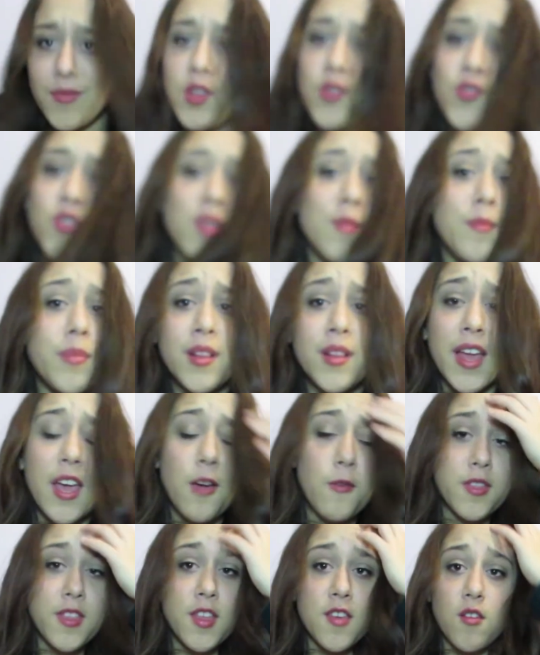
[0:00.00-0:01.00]
You can play
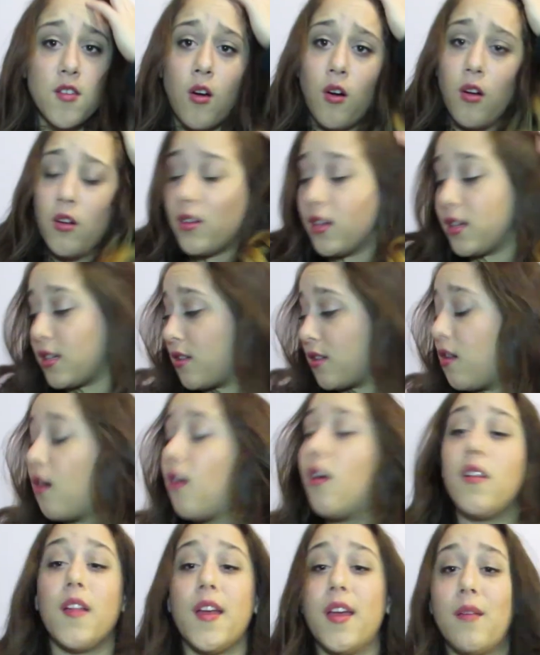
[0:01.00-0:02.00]
with this all
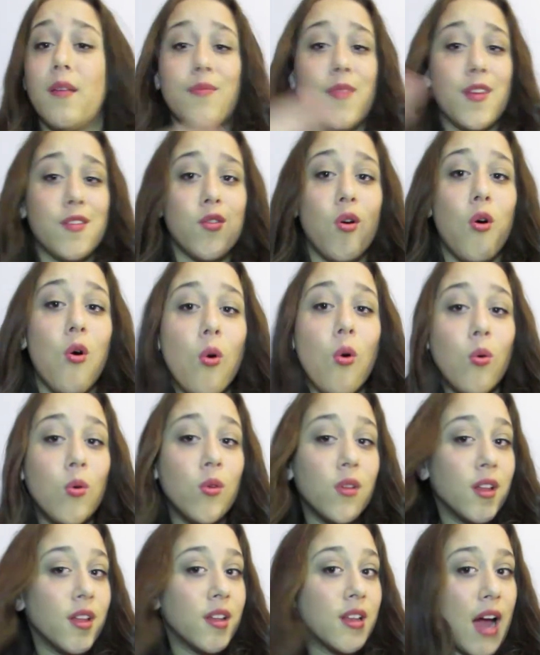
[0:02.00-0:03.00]
like this
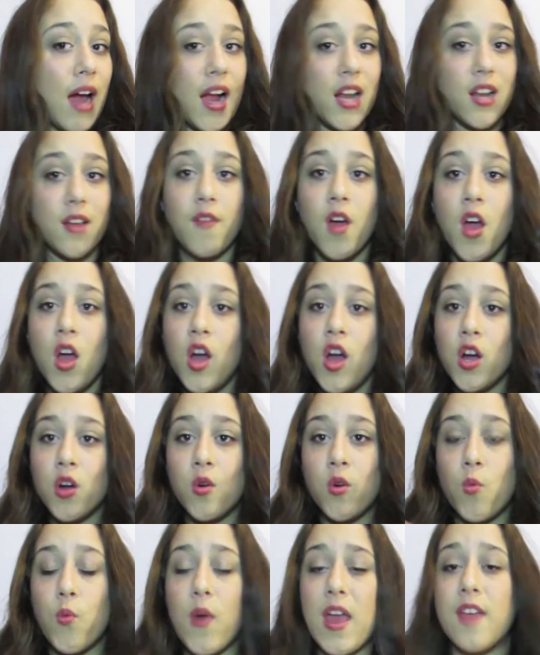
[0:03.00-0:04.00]
whole kind of
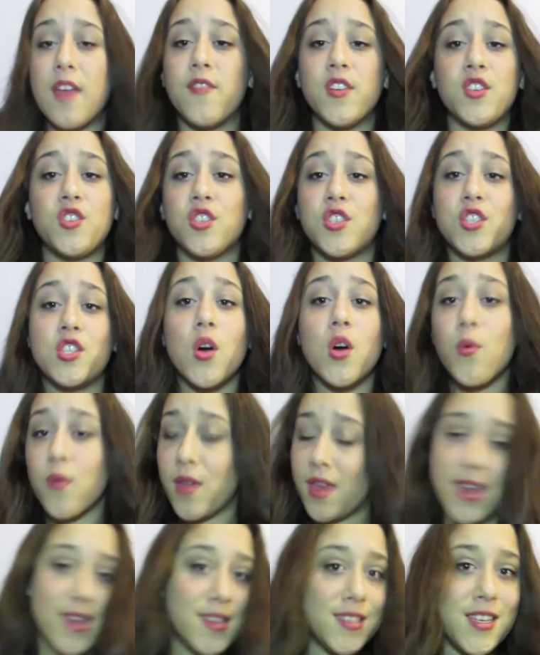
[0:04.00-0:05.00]
wave is just so
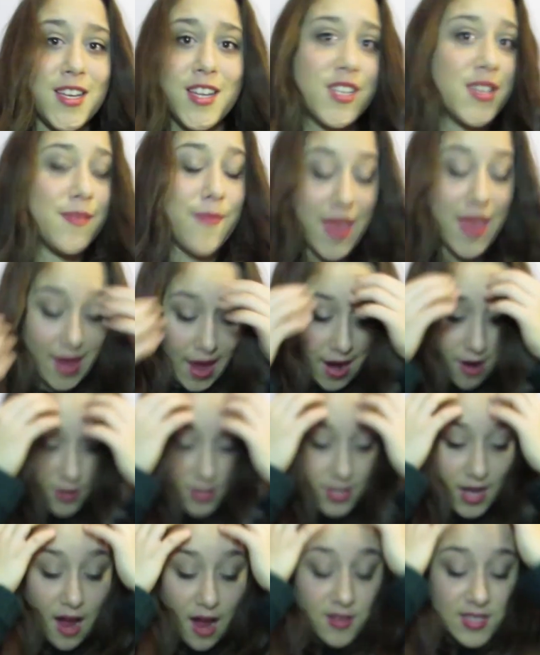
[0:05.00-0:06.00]
easy to make
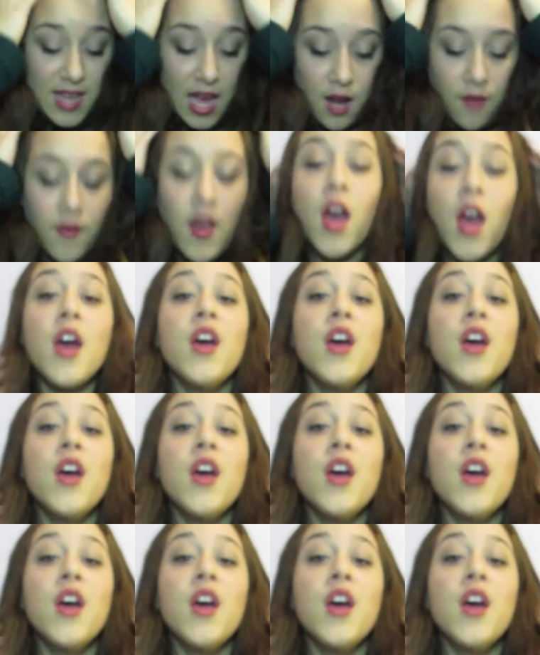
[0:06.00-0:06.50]
hairstyles out of.